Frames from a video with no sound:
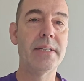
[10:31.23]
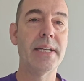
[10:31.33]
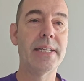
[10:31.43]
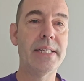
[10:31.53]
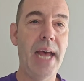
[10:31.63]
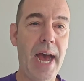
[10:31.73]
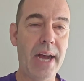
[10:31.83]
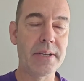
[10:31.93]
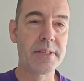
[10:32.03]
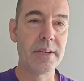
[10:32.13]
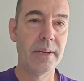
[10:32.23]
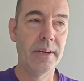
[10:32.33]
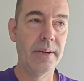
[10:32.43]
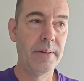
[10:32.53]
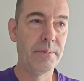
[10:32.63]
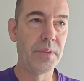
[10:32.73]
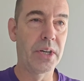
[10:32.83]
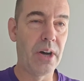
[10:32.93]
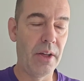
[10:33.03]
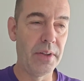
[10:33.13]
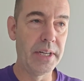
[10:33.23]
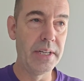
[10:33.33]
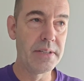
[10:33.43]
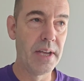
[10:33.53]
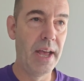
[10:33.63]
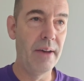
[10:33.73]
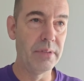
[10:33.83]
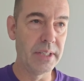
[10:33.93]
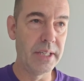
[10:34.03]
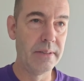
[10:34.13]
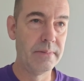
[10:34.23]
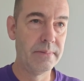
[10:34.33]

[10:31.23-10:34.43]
to tax the colonies heavily.